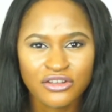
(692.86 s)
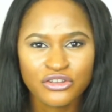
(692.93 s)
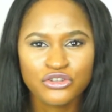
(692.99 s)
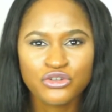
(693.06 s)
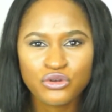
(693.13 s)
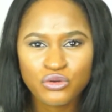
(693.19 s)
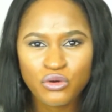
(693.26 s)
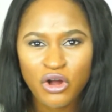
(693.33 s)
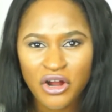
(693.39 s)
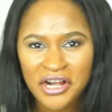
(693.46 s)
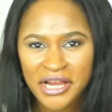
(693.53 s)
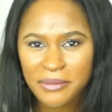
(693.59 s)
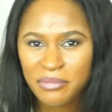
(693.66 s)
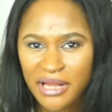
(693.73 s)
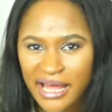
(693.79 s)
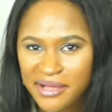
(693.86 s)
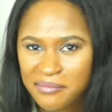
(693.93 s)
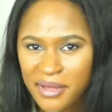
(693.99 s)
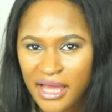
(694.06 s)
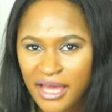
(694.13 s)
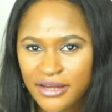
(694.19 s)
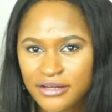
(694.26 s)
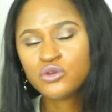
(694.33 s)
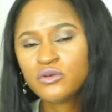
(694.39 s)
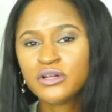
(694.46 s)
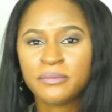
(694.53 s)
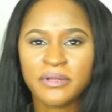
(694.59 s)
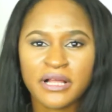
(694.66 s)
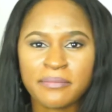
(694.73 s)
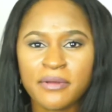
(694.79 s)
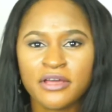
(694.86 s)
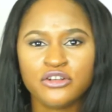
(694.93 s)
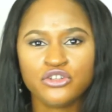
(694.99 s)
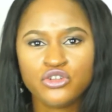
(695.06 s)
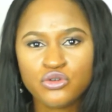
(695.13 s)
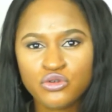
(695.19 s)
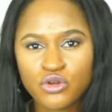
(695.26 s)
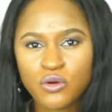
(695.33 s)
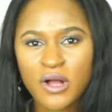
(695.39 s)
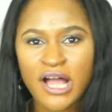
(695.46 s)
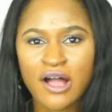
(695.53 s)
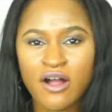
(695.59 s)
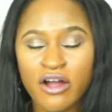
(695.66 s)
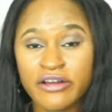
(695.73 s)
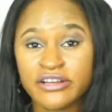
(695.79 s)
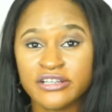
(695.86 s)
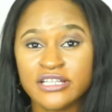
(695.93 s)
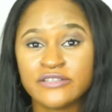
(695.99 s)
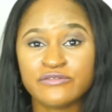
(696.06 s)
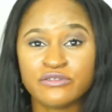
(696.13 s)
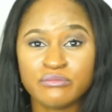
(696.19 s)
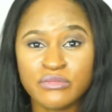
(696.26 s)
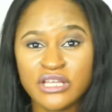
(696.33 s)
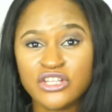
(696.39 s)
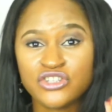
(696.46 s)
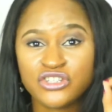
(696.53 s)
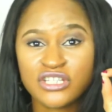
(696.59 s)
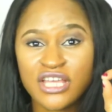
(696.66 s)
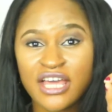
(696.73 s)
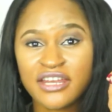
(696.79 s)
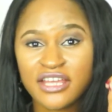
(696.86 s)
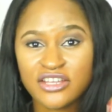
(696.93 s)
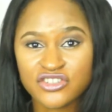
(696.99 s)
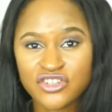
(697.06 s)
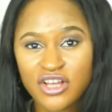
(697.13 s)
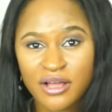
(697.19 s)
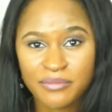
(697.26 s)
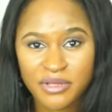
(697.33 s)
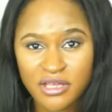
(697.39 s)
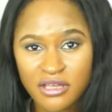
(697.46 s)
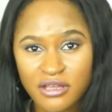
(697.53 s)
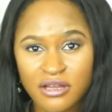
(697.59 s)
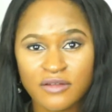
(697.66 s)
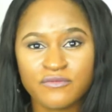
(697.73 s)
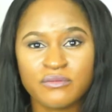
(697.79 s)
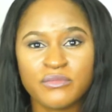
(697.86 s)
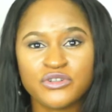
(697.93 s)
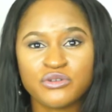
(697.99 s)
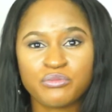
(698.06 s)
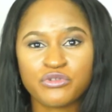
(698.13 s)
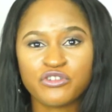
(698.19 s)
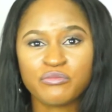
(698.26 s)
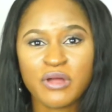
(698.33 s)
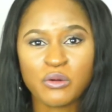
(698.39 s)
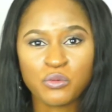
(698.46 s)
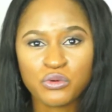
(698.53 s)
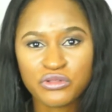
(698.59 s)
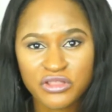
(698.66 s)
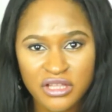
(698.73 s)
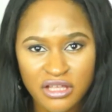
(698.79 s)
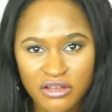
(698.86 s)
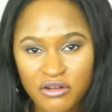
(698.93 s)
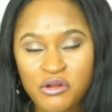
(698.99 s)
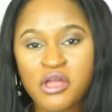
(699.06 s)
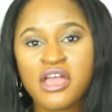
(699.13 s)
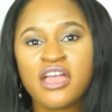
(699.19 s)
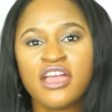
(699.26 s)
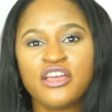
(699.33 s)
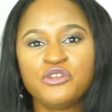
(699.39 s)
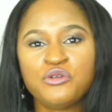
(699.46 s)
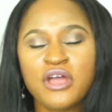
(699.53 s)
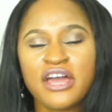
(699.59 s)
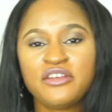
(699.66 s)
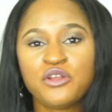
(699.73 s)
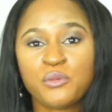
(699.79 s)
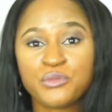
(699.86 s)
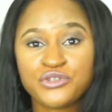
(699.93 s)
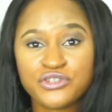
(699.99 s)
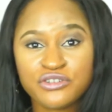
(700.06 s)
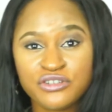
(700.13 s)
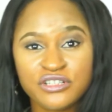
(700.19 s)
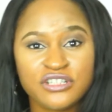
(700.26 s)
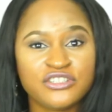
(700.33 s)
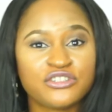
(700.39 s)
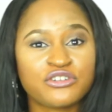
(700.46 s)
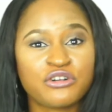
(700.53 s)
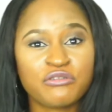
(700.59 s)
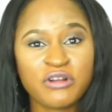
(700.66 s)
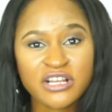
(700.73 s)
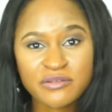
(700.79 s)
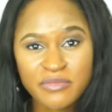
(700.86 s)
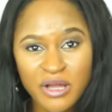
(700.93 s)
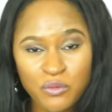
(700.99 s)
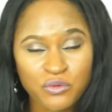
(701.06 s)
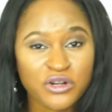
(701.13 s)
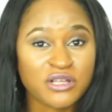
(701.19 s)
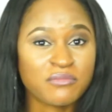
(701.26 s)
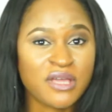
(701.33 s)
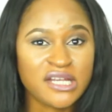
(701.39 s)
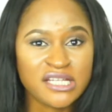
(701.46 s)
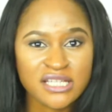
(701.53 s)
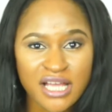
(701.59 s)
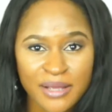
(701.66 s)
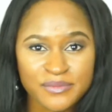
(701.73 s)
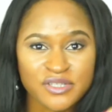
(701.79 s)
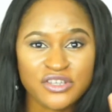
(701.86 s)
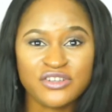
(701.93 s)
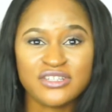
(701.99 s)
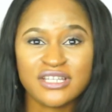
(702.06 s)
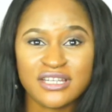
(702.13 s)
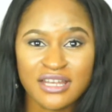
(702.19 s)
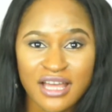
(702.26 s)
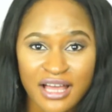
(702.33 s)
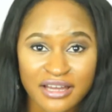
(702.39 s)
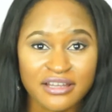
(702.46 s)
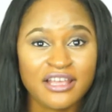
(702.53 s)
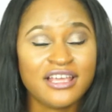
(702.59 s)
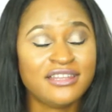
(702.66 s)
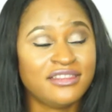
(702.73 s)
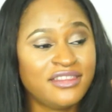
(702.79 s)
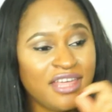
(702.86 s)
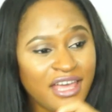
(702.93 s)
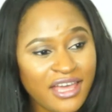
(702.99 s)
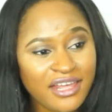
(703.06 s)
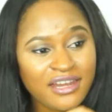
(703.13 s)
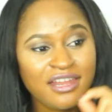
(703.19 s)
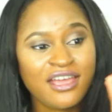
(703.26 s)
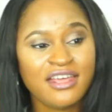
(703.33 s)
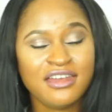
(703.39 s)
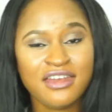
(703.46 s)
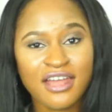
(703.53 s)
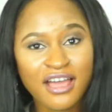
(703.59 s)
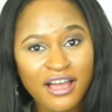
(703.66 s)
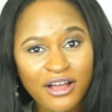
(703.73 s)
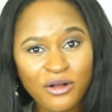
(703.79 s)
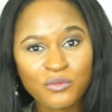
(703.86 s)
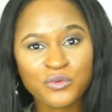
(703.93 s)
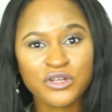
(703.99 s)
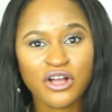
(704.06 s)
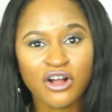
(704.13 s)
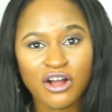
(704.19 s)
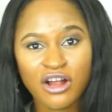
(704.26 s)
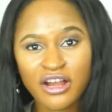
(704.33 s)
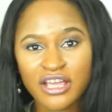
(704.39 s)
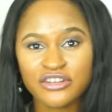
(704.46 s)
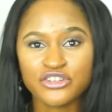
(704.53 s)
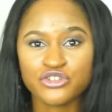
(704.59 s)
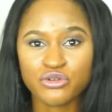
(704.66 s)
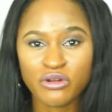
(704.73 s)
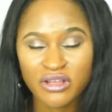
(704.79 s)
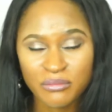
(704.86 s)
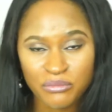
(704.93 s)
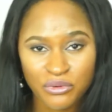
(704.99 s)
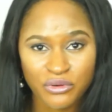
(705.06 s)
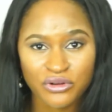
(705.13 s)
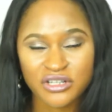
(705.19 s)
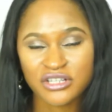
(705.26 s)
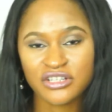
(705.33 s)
You are a black man. You're a black man. You know how hard it is for me to get a job here and for me to prove my worth here. And you had the opportunity to correct my work many times and you did not. Then now we are in the drawing board